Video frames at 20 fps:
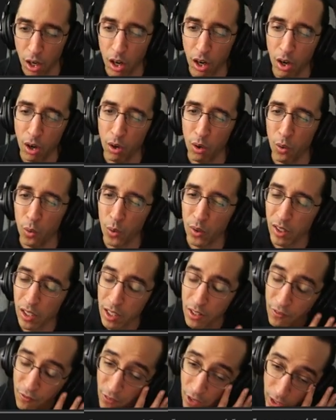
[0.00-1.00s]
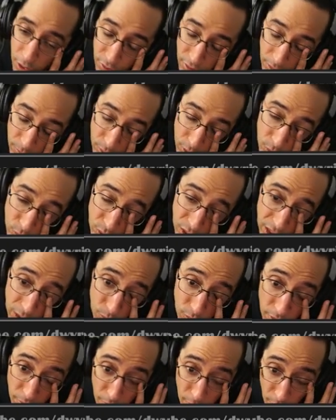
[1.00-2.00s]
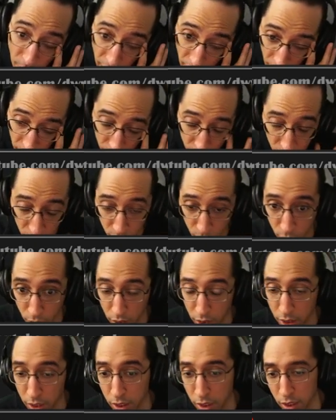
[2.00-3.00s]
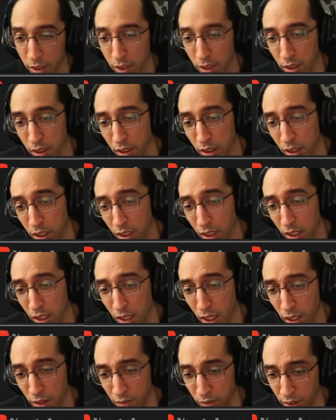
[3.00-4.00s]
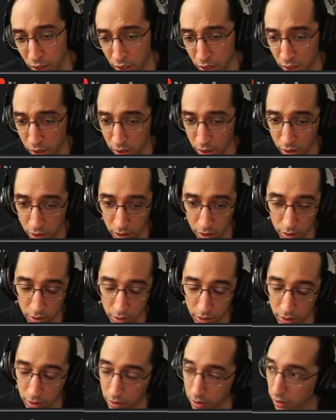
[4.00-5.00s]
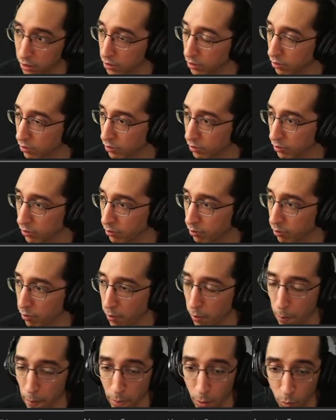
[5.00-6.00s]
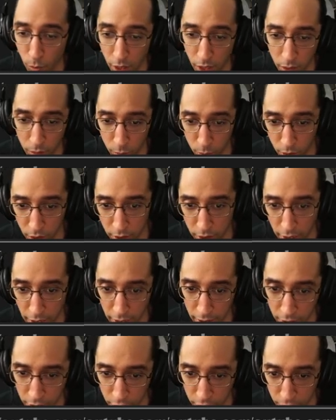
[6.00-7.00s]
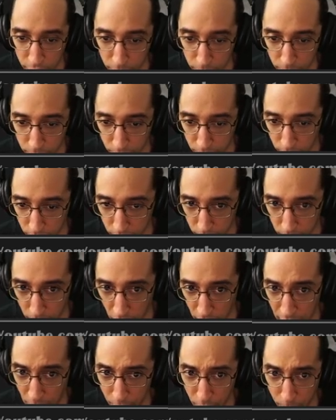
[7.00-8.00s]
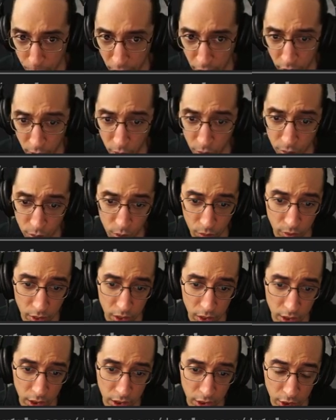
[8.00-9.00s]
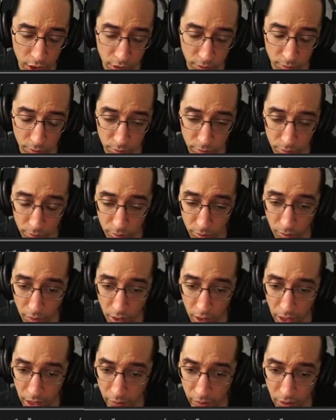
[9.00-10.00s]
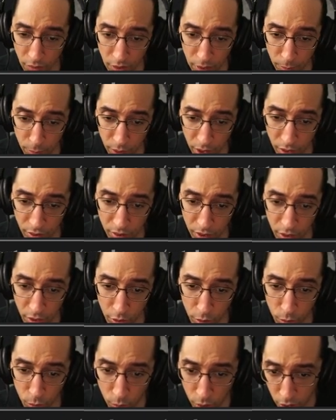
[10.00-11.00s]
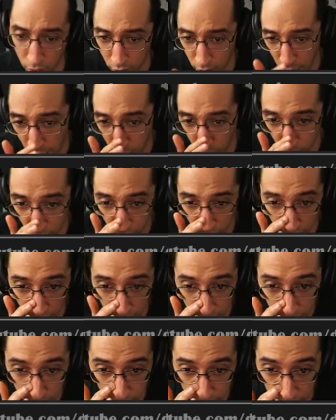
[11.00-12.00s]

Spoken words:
Oh, and then he follows up greed with max greed. Lovely. Well, we'll attach. And I'm going to play the old school variation. Even if he plays a new, I don't care.